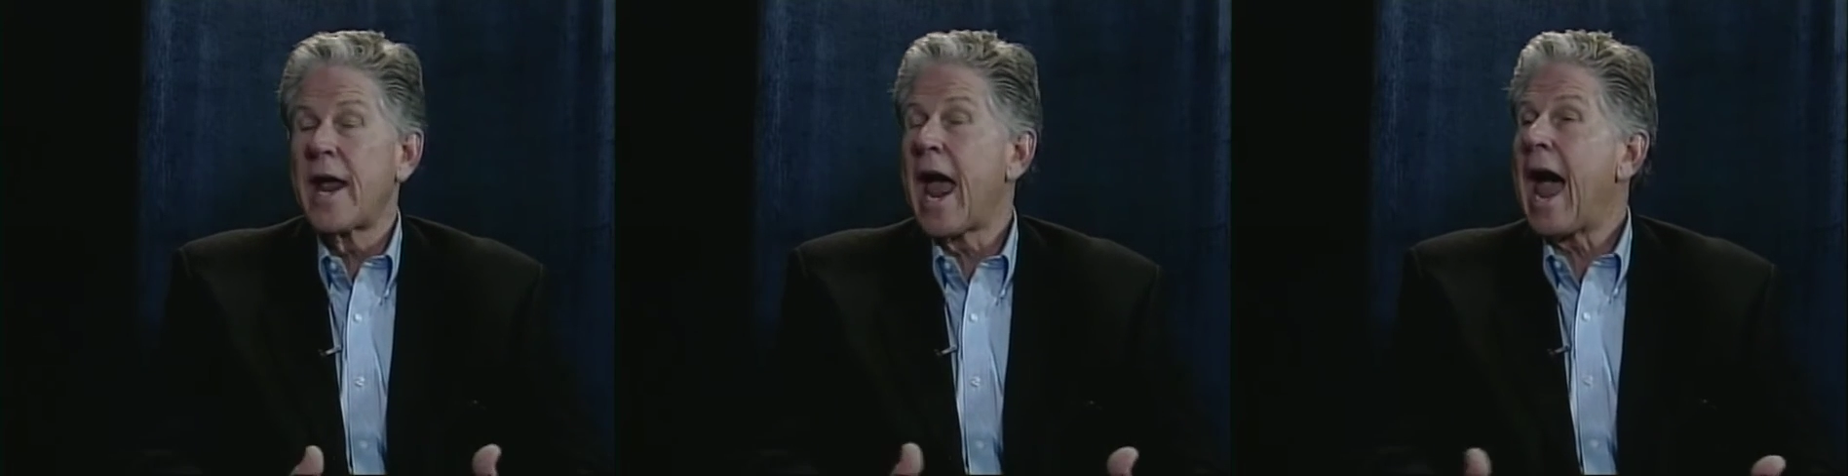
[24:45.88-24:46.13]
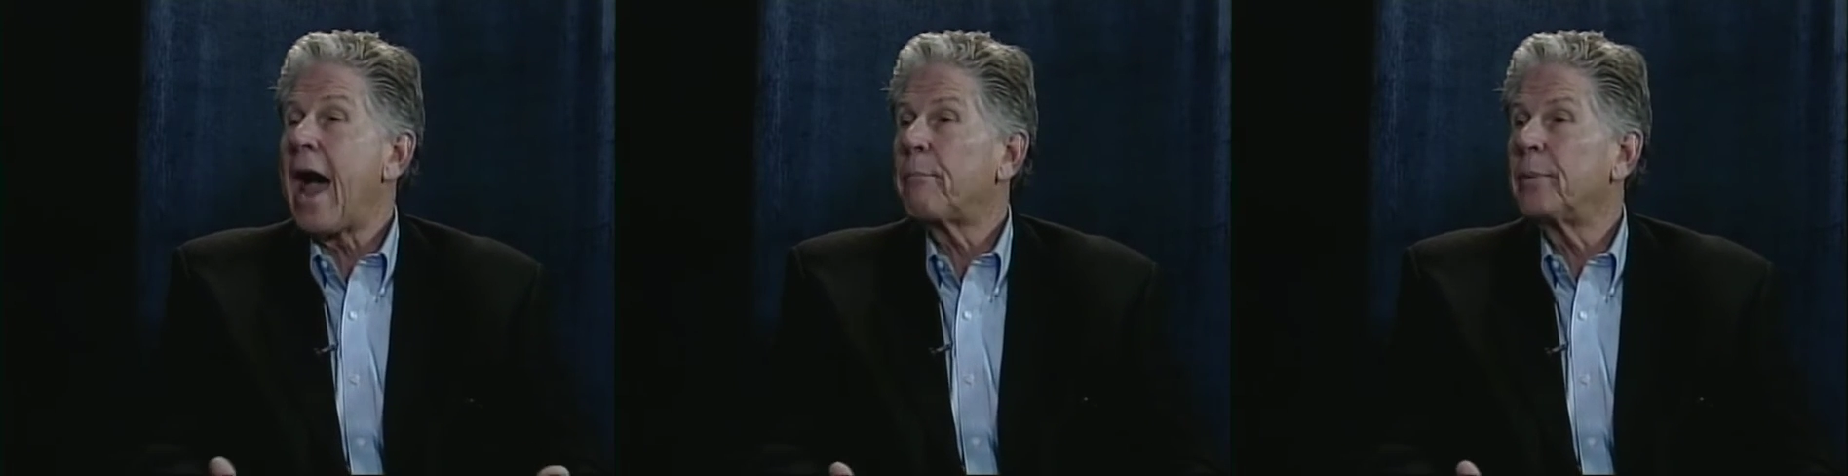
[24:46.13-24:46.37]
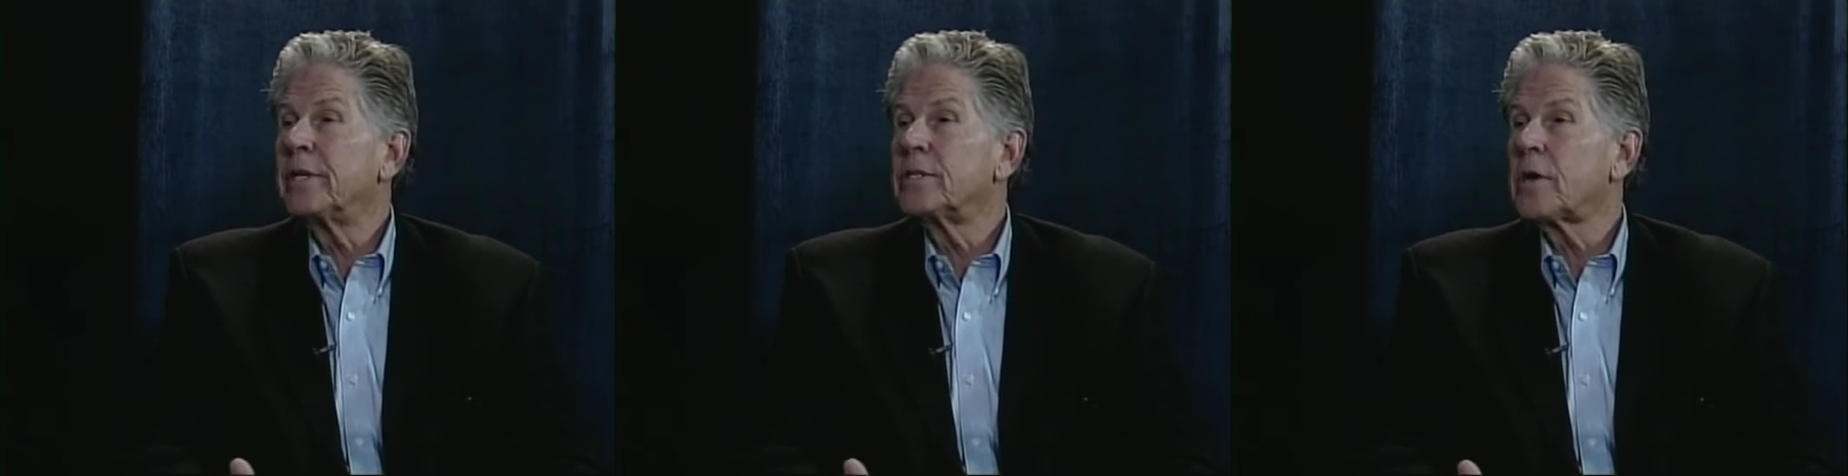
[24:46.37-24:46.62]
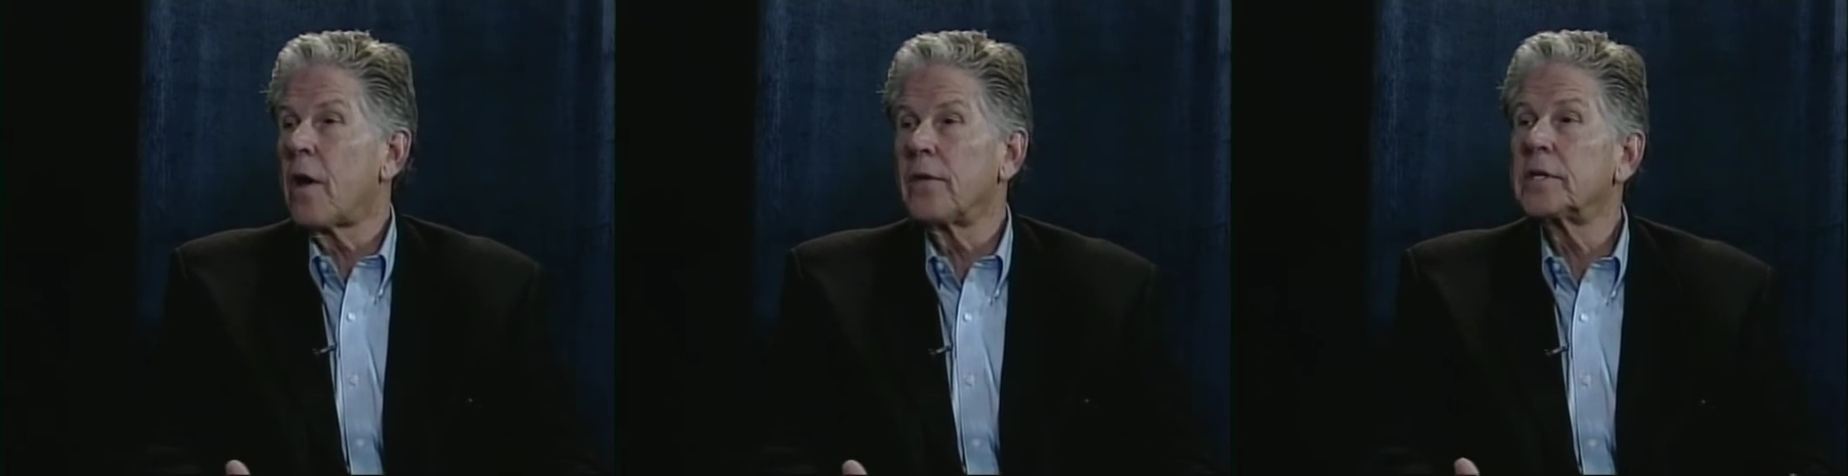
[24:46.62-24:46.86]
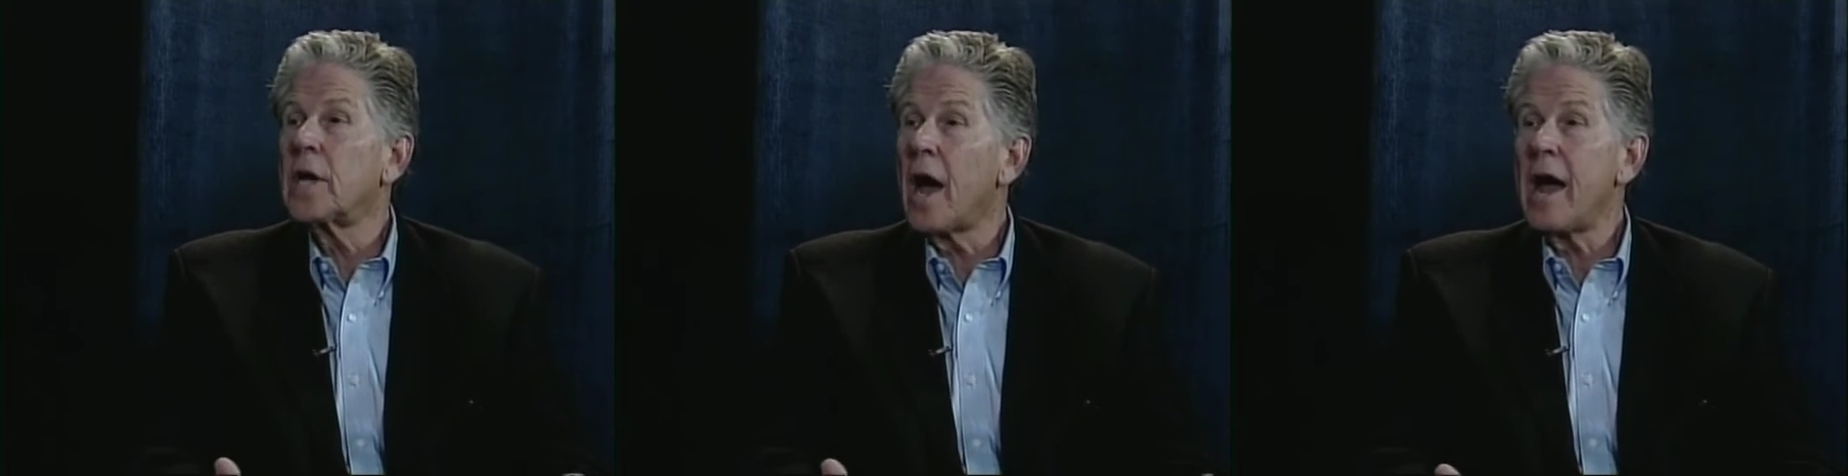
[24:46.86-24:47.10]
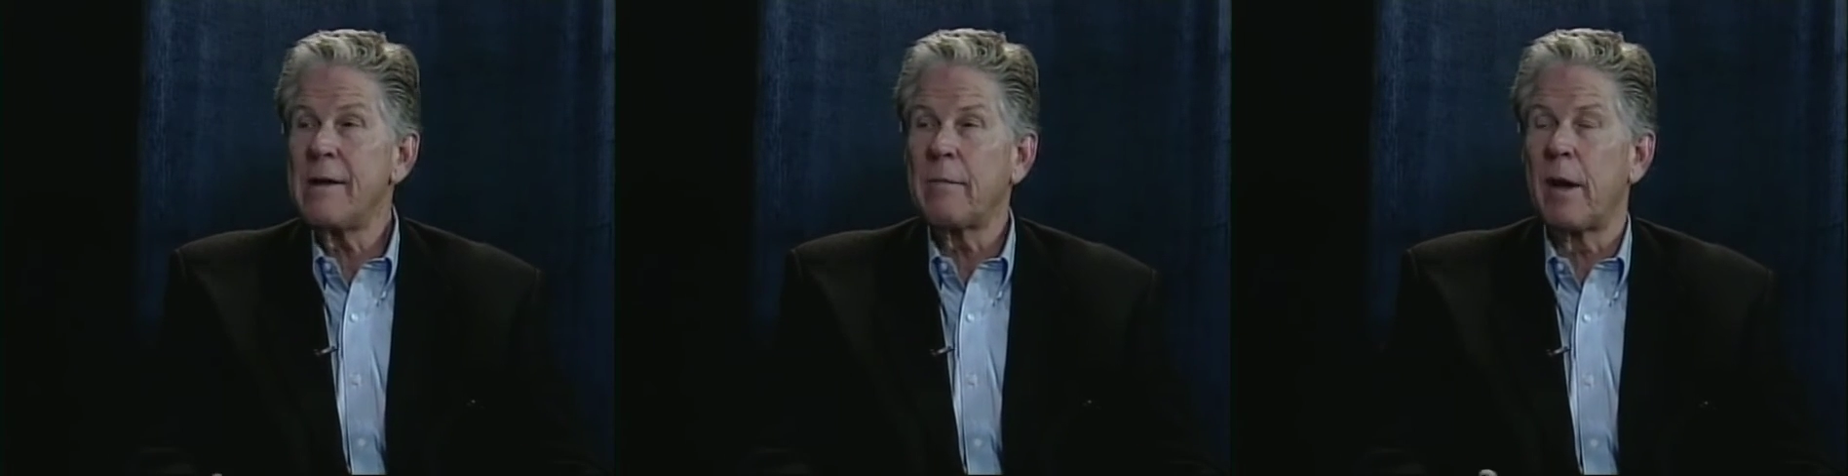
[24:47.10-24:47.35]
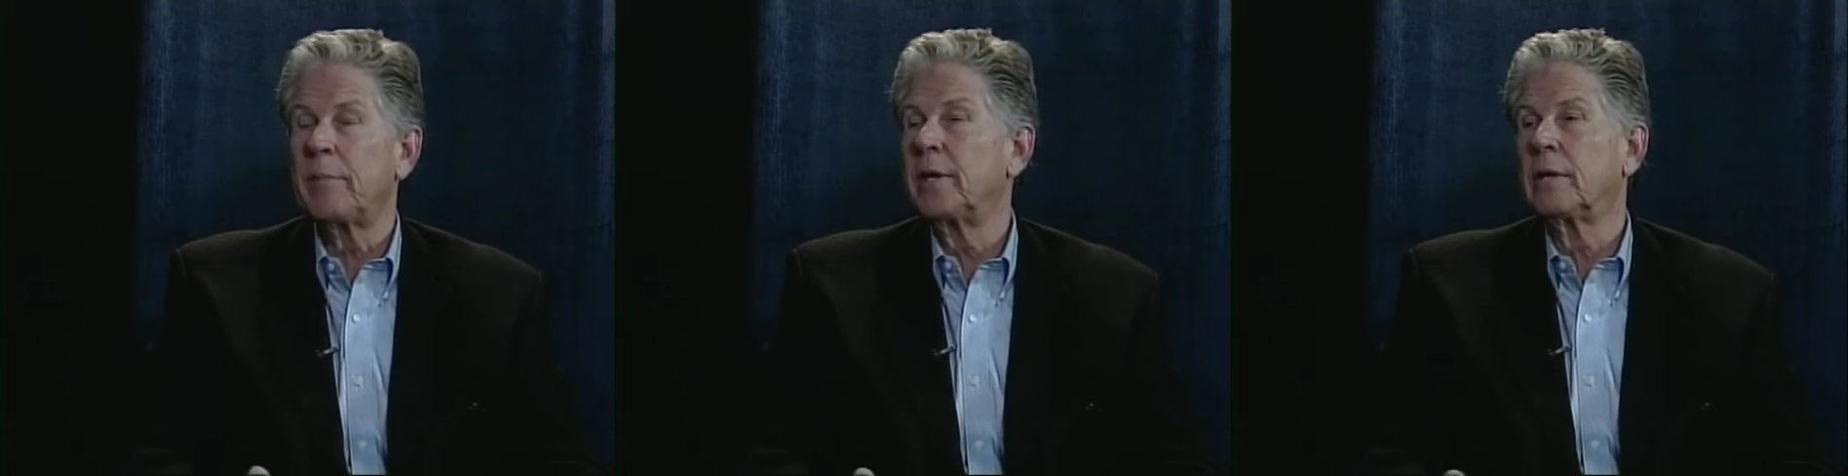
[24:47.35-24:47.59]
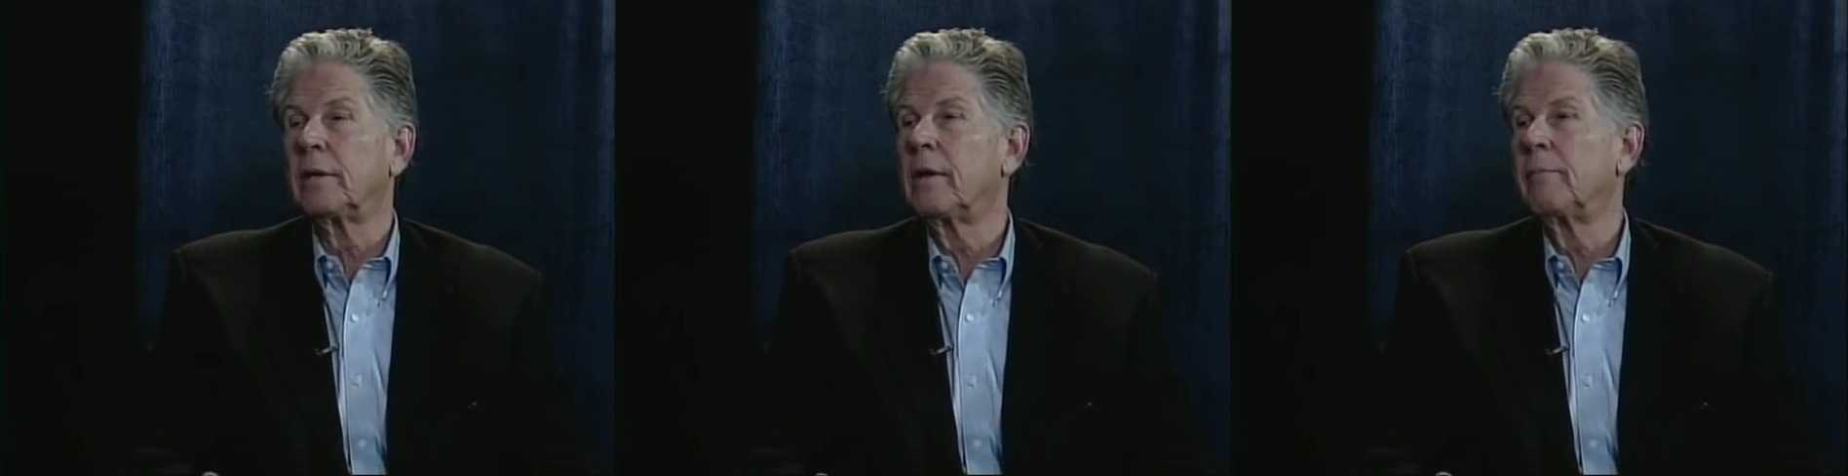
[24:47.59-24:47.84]
happens all the time. I mean,
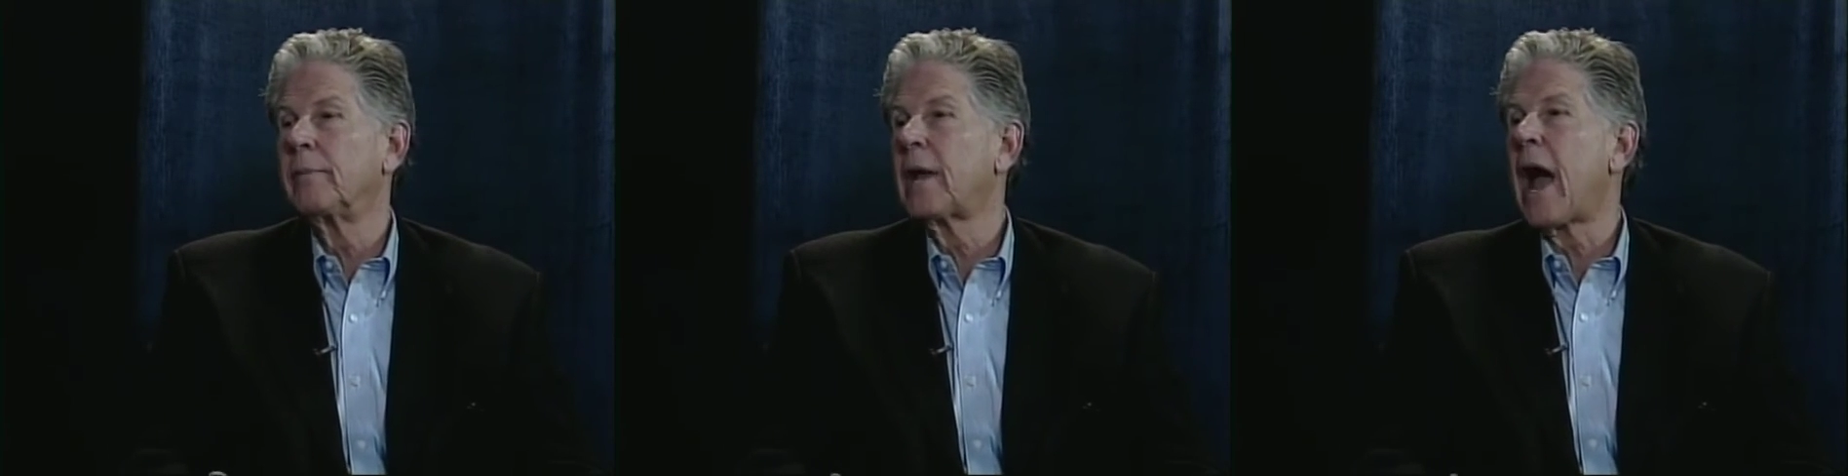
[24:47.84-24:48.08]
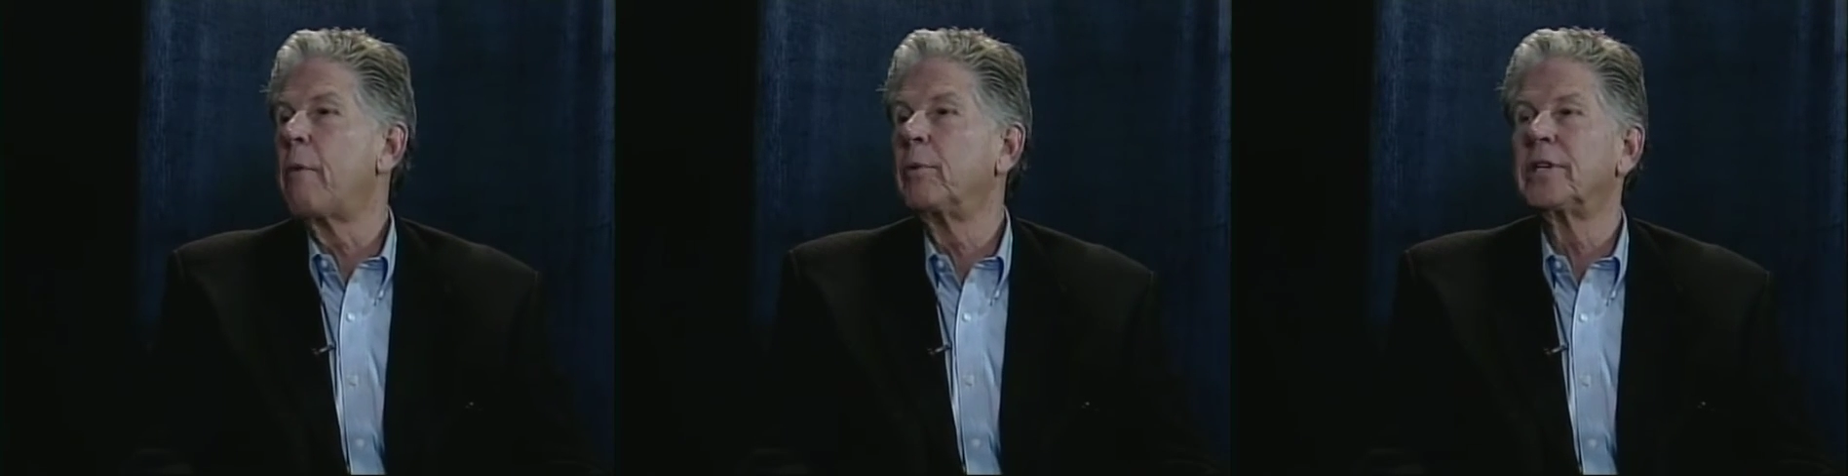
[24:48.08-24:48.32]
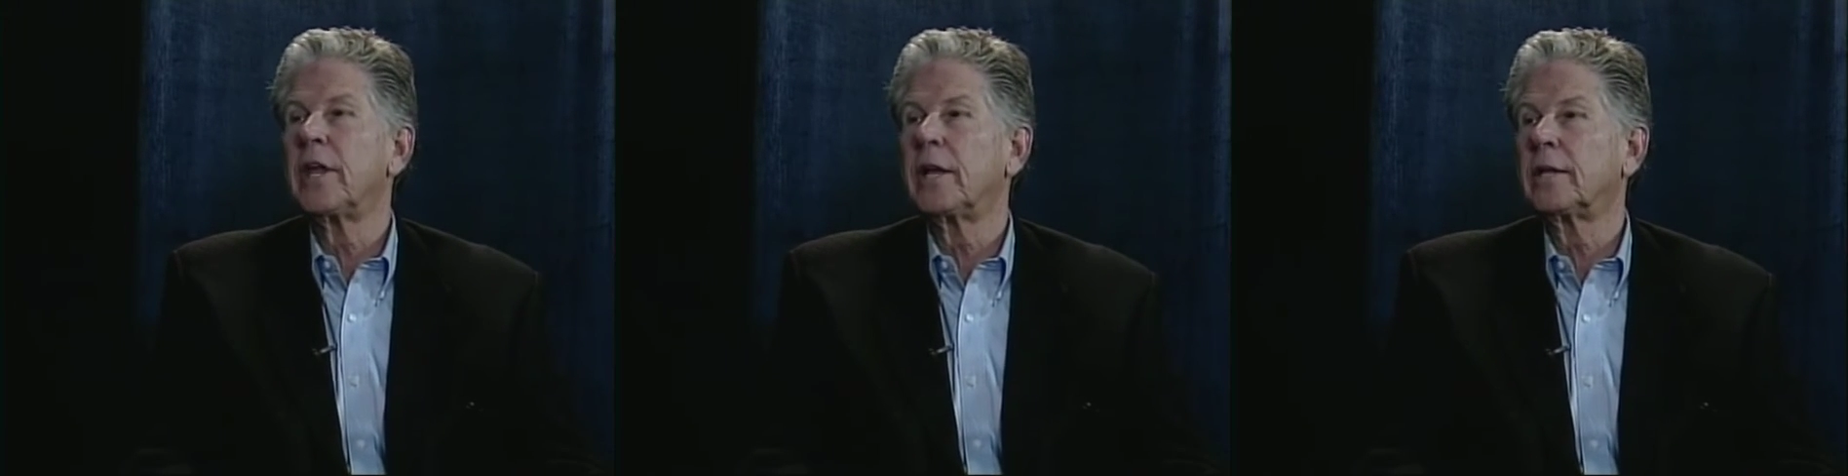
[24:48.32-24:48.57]
I would think